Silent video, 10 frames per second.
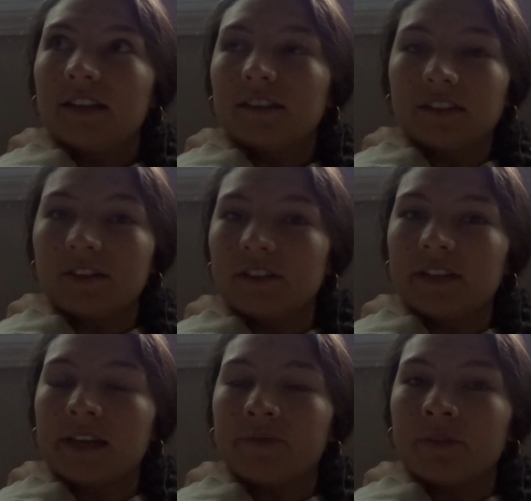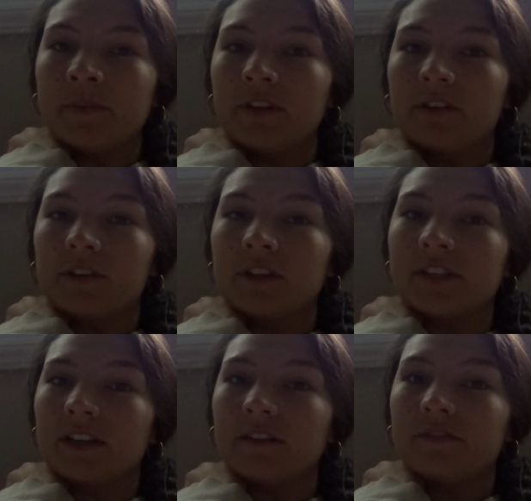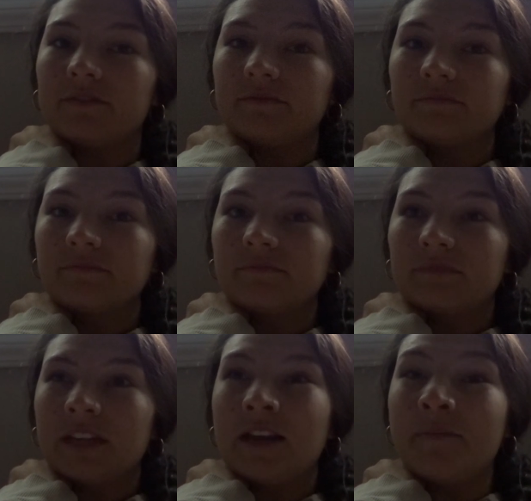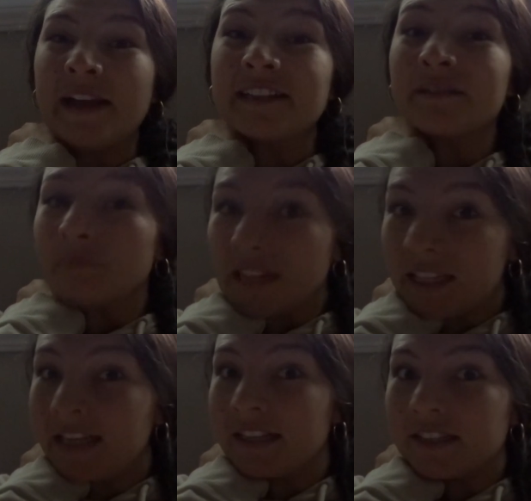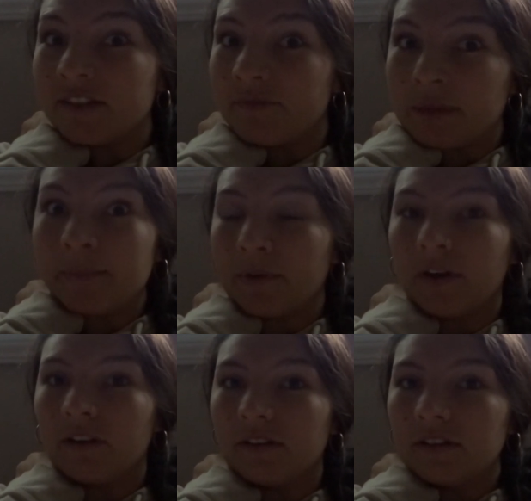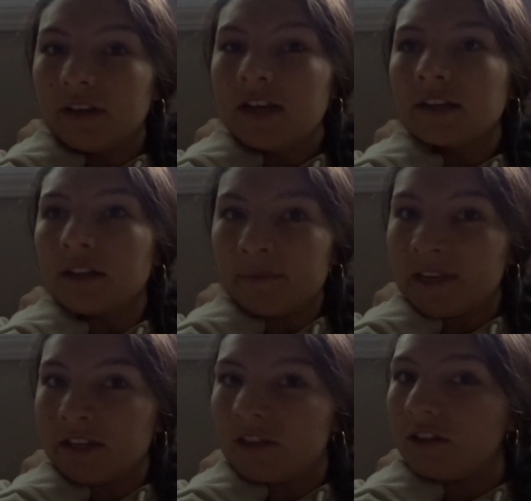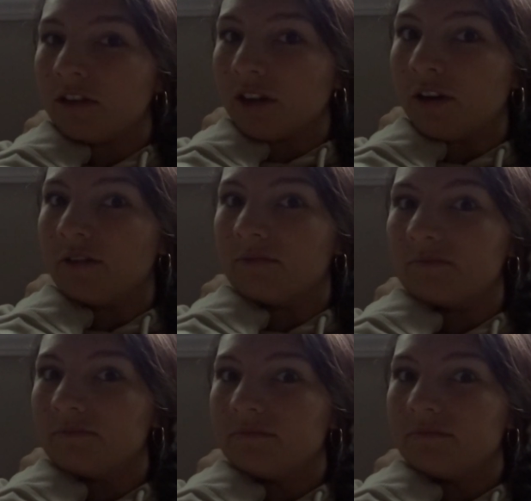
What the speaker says: Literally came from a local herself. Imagine millions of people coming into your home